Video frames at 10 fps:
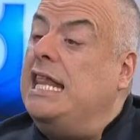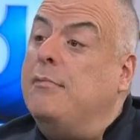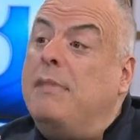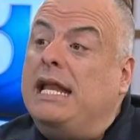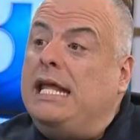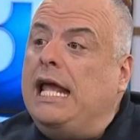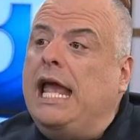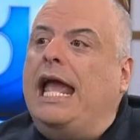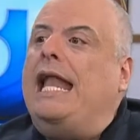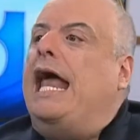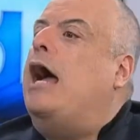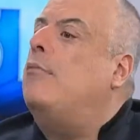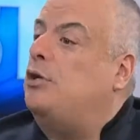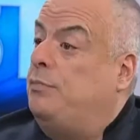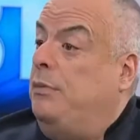and the money and how
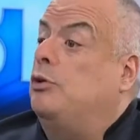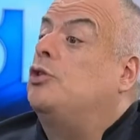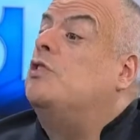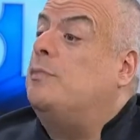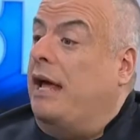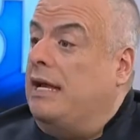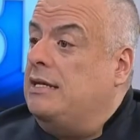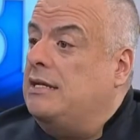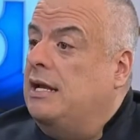much people should spend.